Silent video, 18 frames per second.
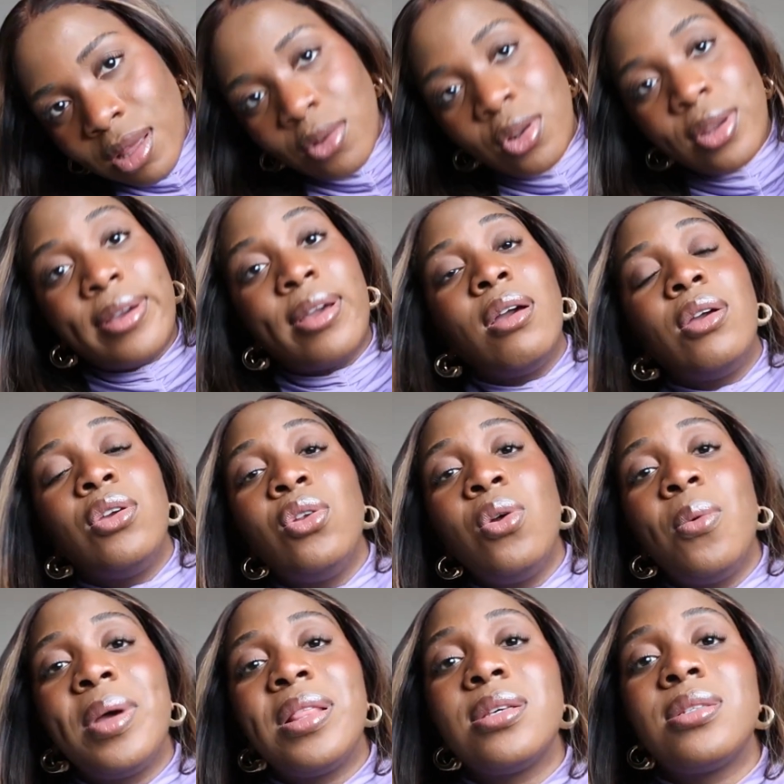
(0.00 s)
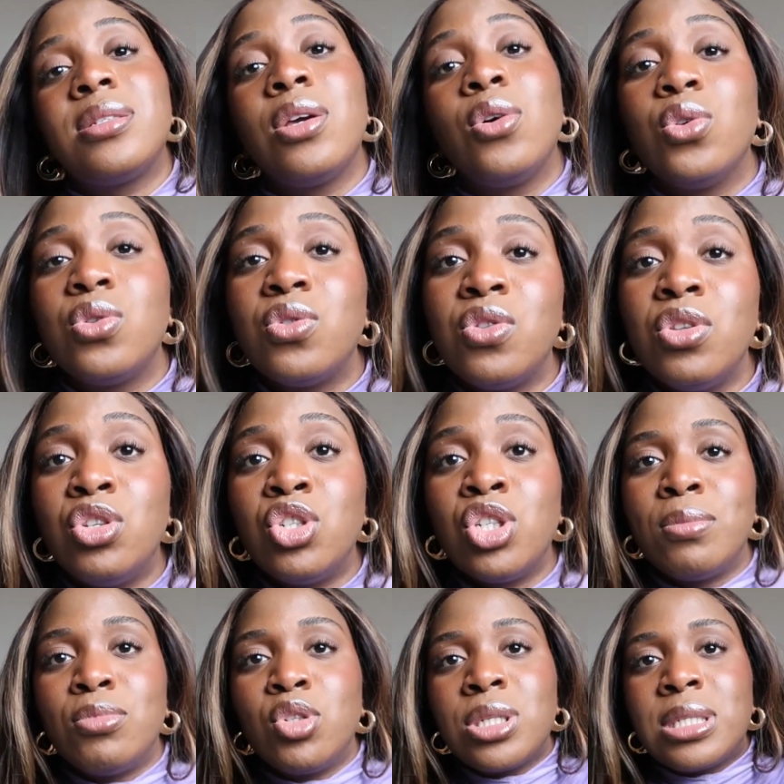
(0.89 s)
look, you know when they say go to the
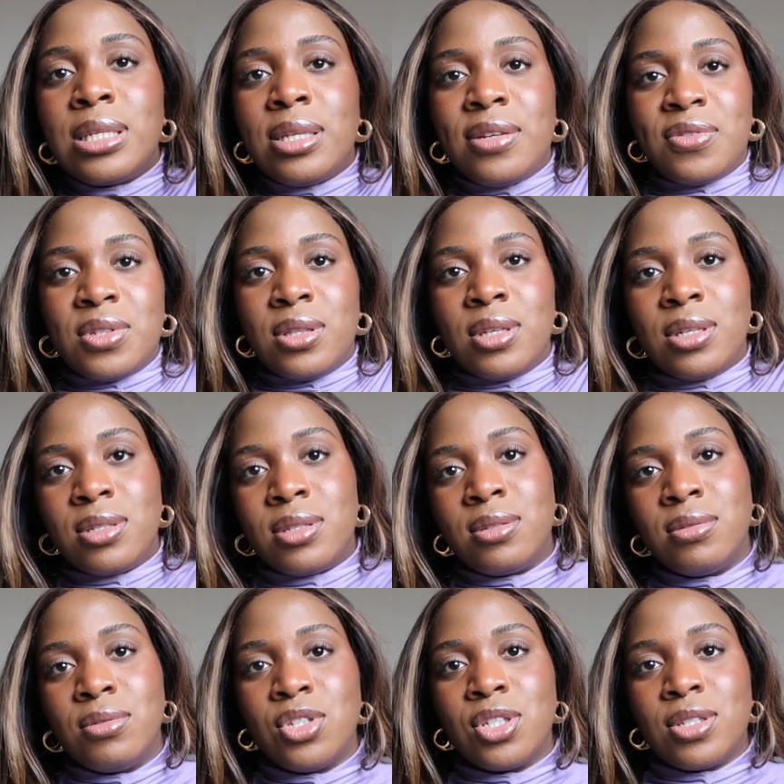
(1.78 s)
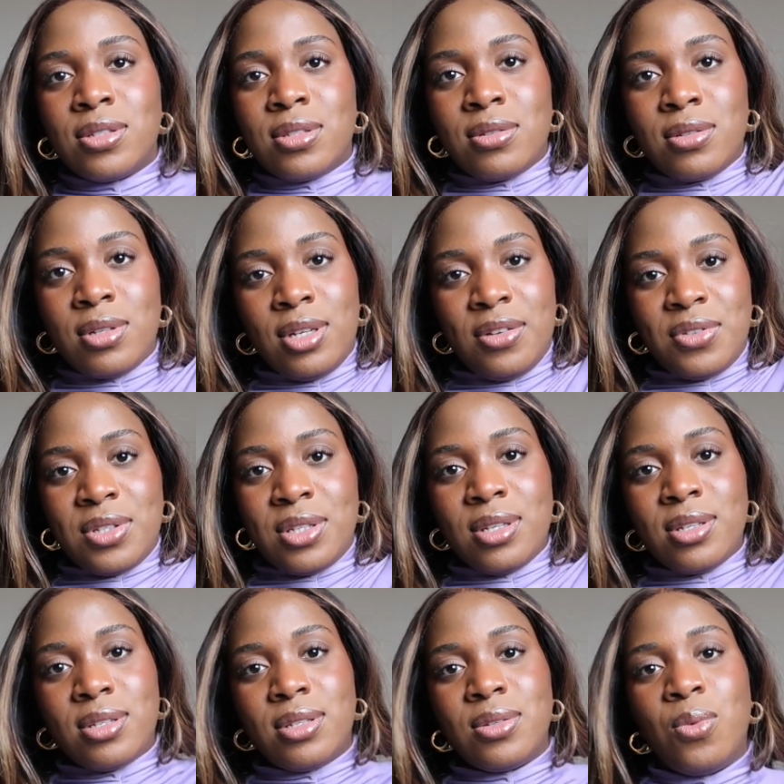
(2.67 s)
gym, just lift
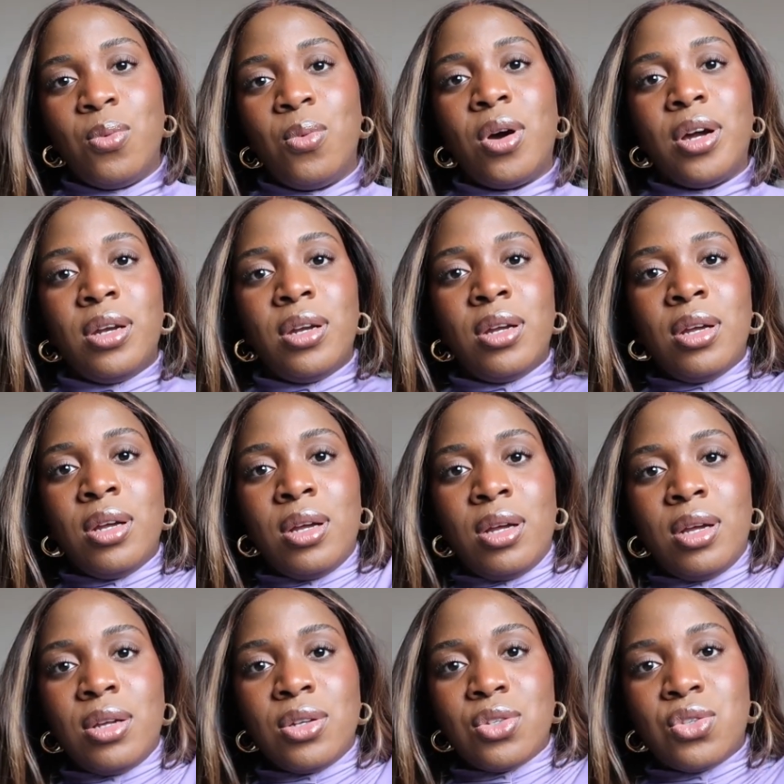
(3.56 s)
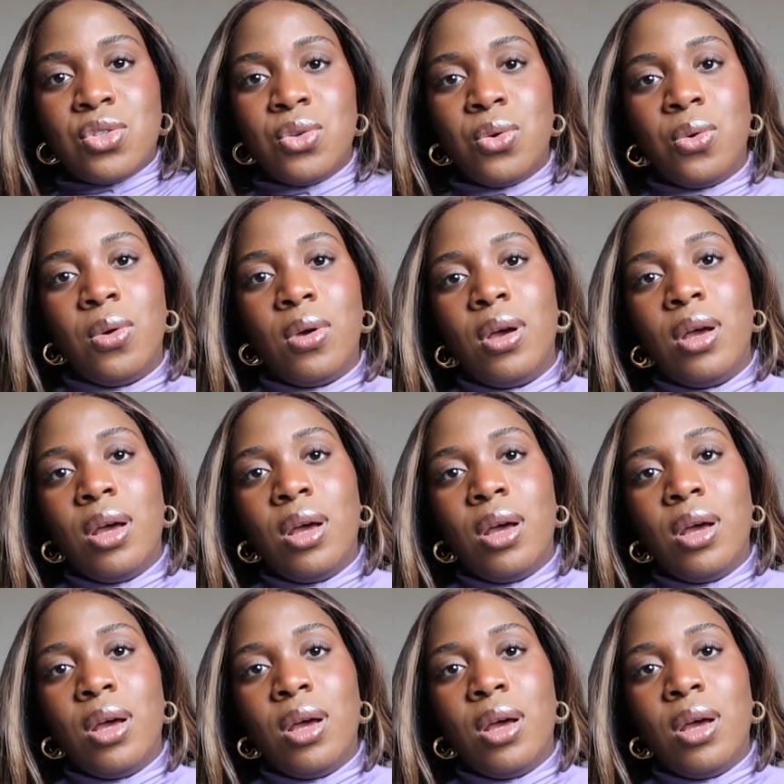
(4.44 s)
this, 1, 2,